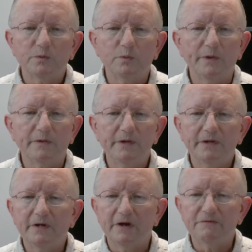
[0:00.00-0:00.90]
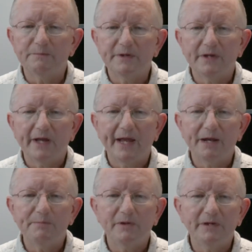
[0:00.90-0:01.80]
within the government
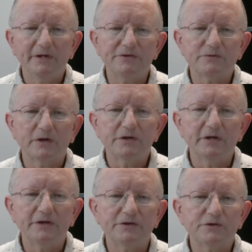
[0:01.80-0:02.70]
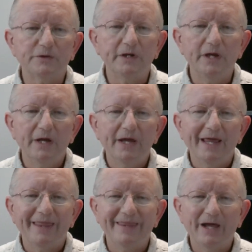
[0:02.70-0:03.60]
and building construction industry
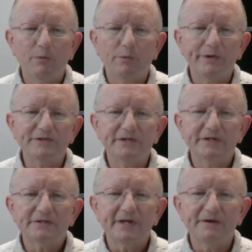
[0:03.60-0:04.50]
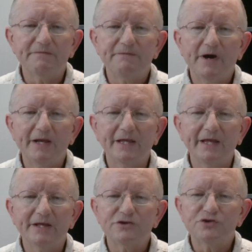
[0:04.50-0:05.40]
that will resist and fight
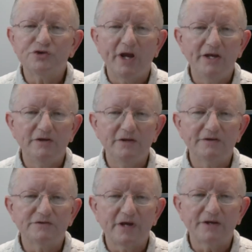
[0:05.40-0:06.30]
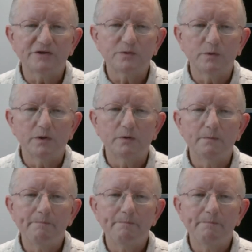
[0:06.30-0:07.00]
against changing the status quo.